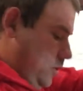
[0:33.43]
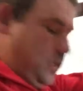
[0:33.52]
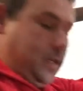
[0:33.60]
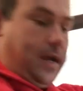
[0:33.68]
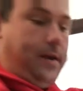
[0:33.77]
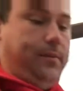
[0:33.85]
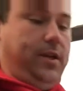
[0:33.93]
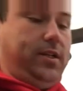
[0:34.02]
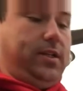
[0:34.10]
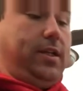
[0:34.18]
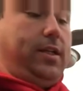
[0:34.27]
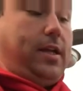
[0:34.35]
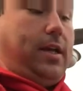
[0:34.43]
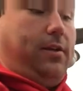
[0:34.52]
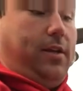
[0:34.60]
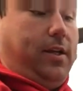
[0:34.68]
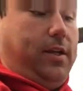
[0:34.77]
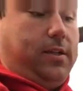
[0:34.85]
contaminants get
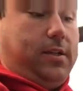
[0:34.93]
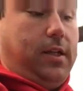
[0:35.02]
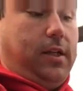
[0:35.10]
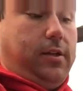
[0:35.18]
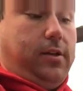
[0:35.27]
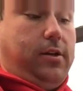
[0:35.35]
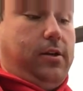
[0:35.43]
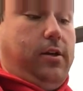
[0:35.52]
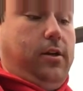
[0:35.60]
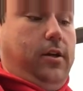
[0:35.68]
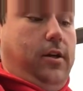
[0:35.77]
down in the cylinder